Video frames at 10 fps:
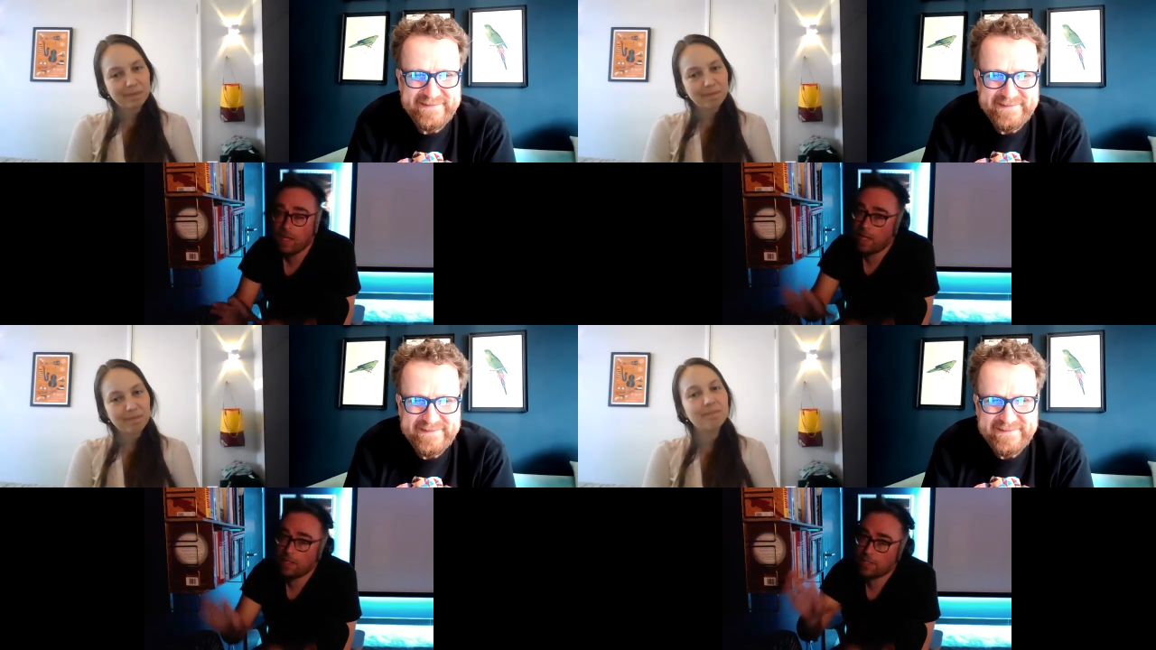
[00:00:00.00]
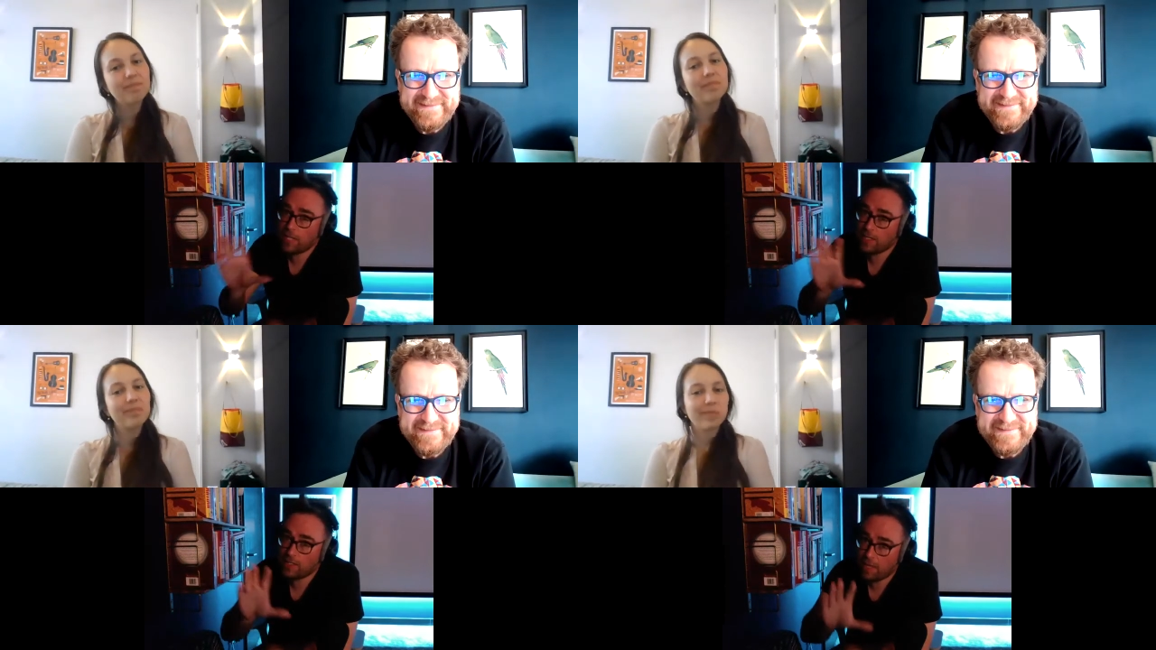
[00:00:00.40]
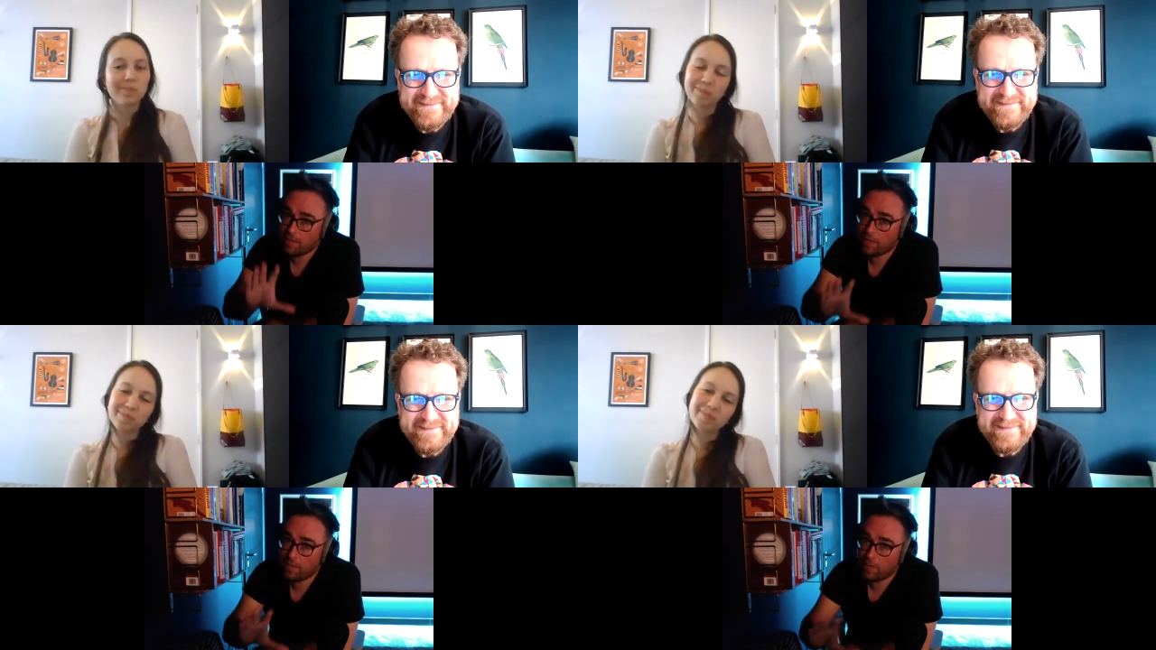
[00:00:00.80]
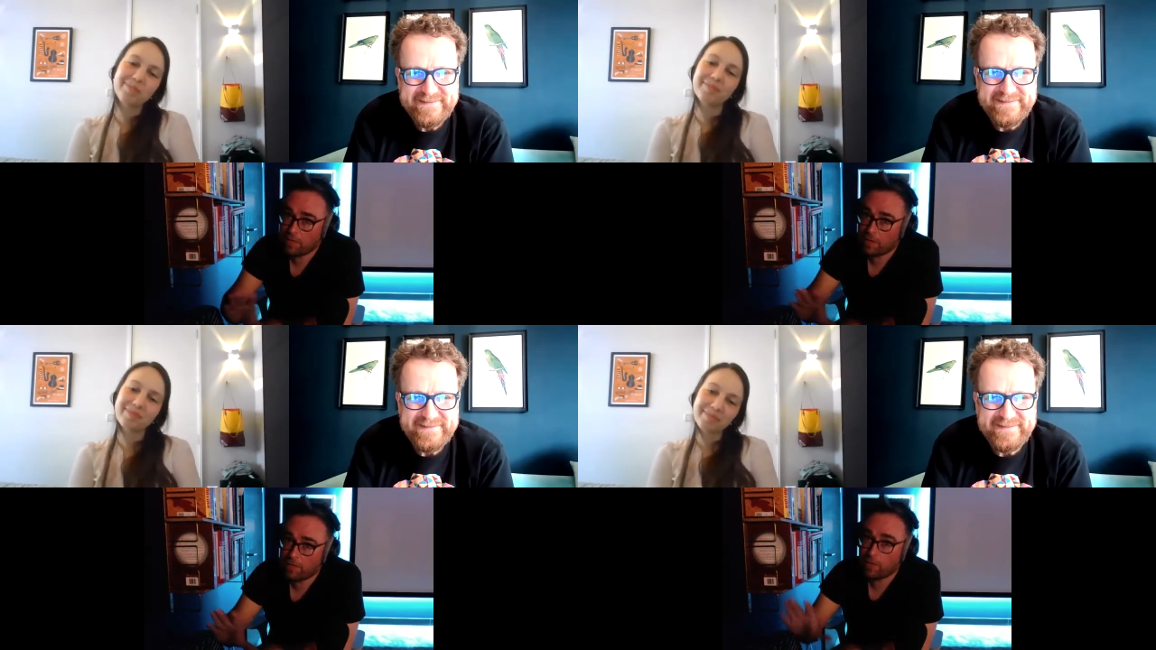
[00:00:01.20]
Speaker 1: And Stella's definitely my
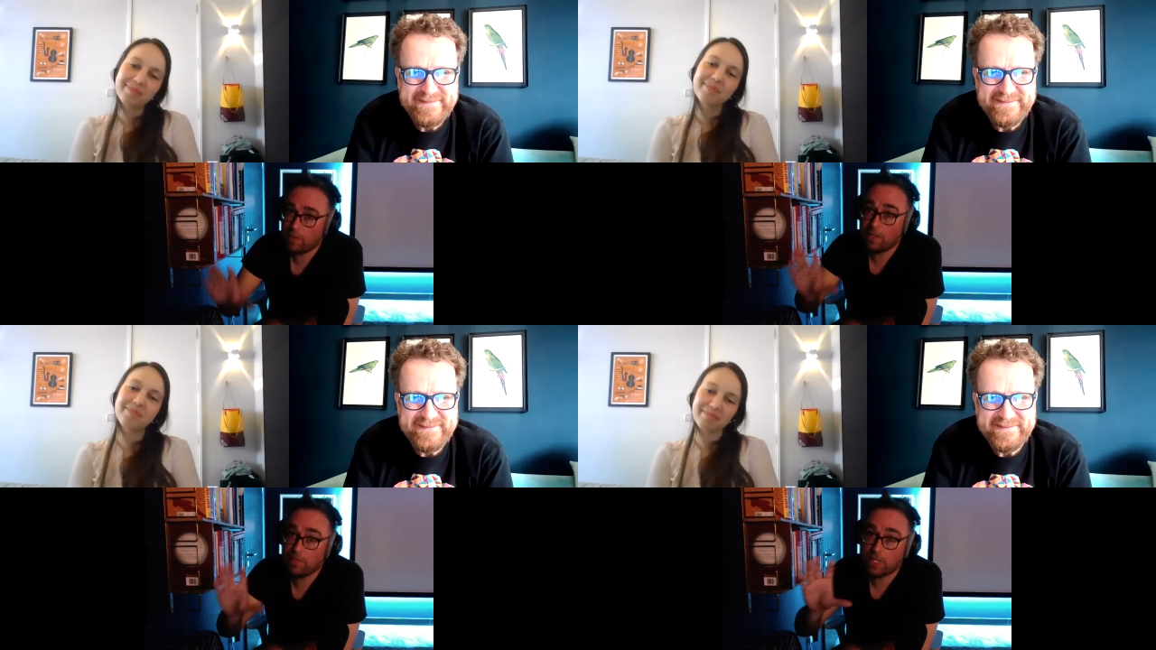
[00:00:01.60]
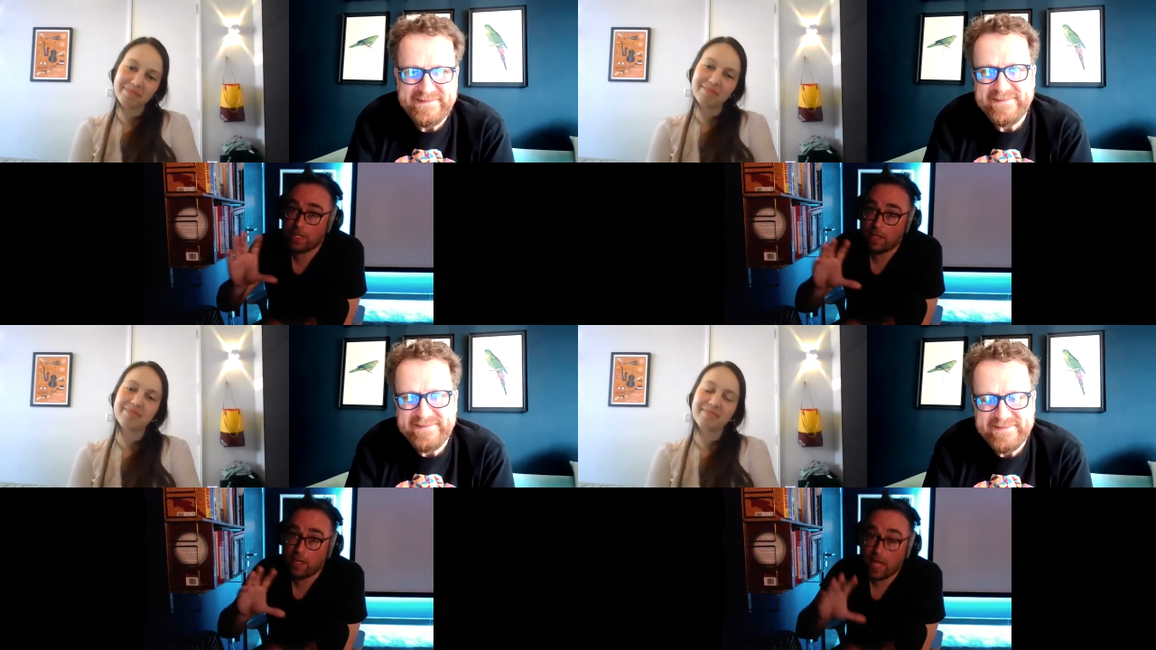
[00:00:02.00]
favorite, who lives in